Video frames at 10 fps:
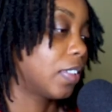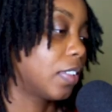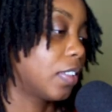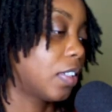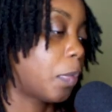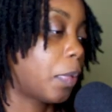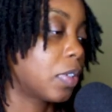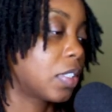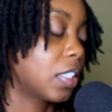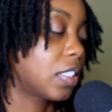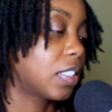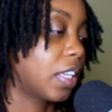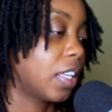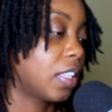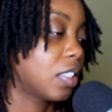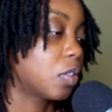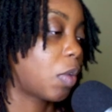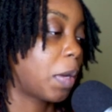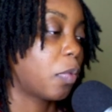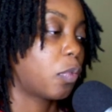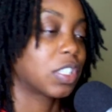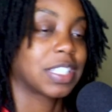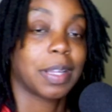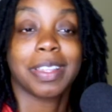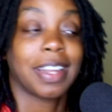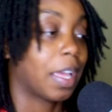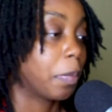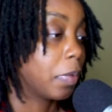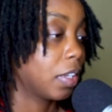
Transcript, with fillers: A person said this right before something happened.